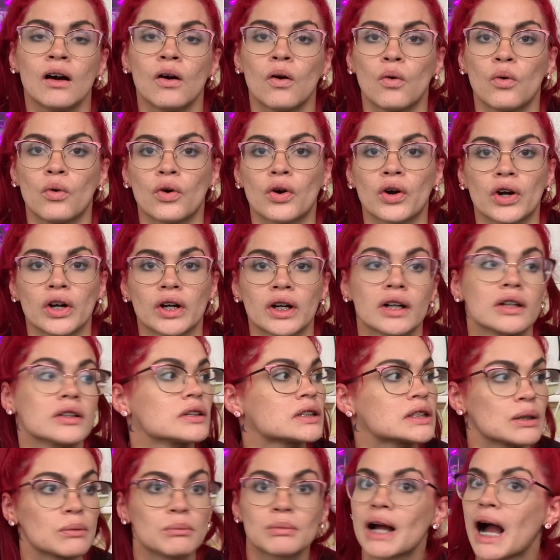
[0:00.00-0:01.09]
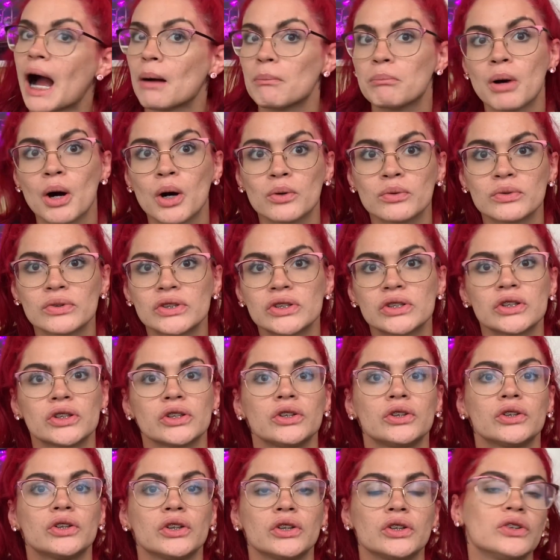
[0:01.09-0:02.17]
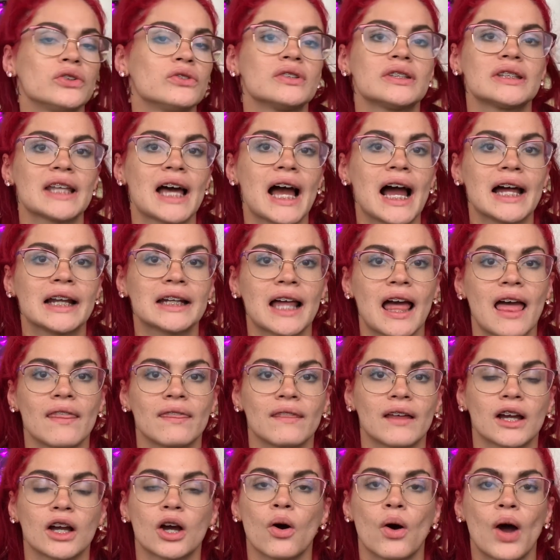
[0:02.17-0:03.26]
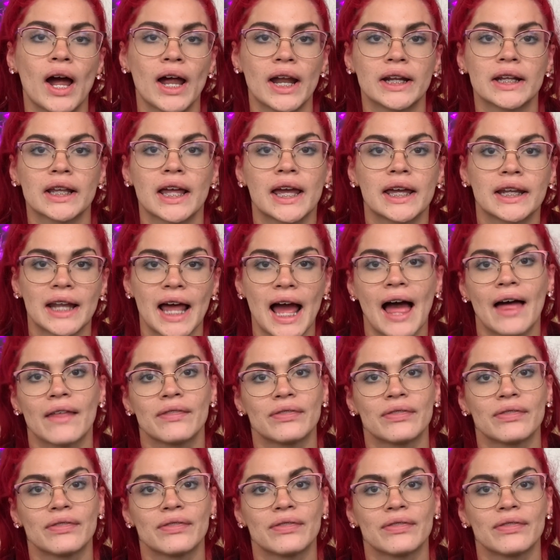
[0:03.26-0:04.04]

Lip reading: or some compost, you can use that, and then go ahead and add